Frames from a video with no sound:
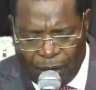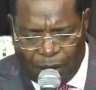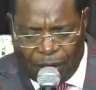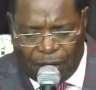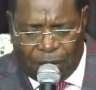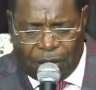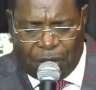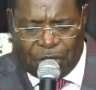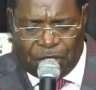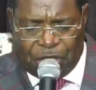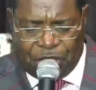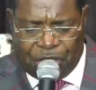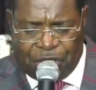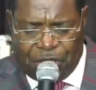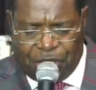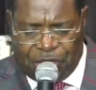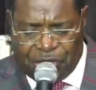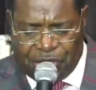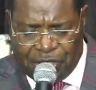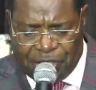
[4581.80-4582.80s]
In
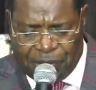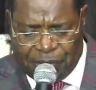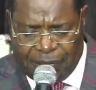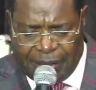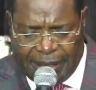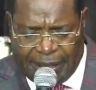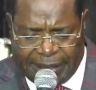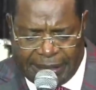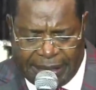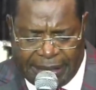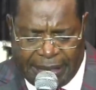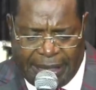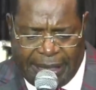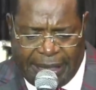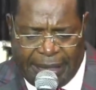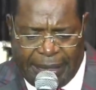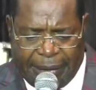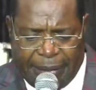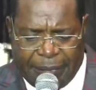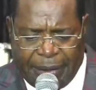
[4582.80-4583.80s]
Jesus' mighty
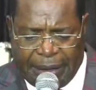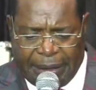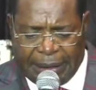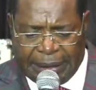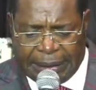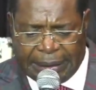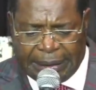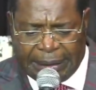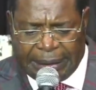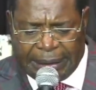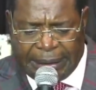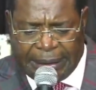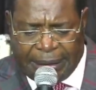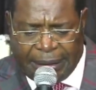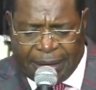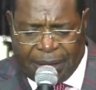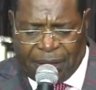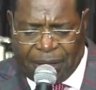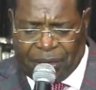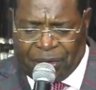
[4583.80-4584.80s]
name.
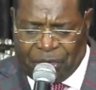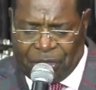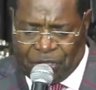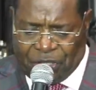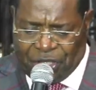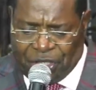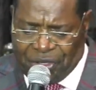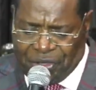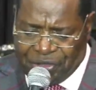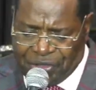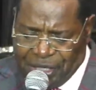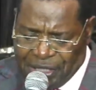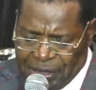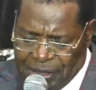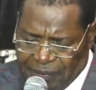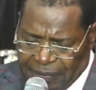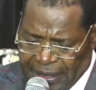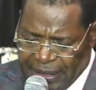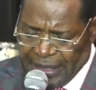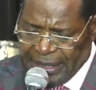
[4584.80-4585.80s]
In Jesus'
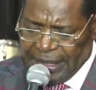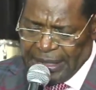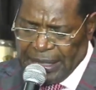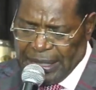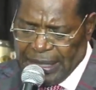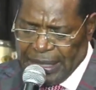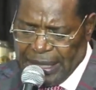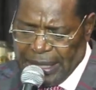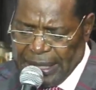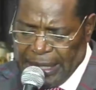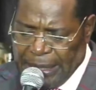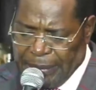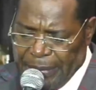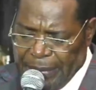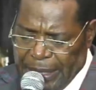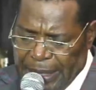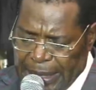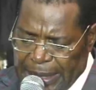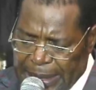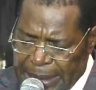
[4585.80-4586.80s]
mighty name.
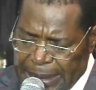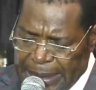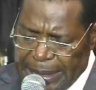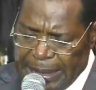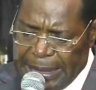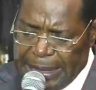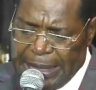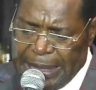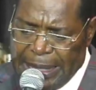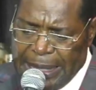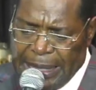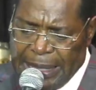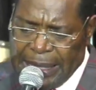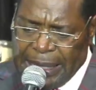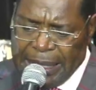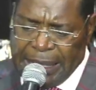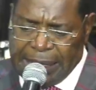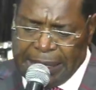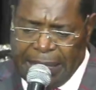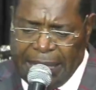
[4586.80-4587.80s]

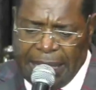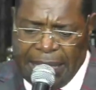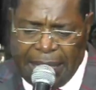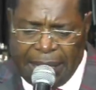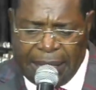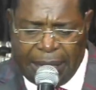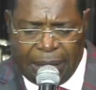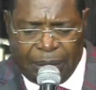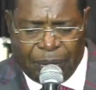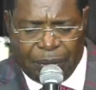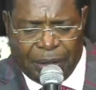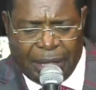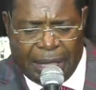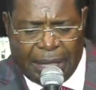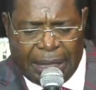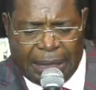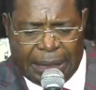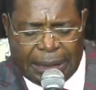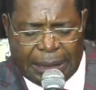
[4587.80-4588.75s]
Say hallelujah.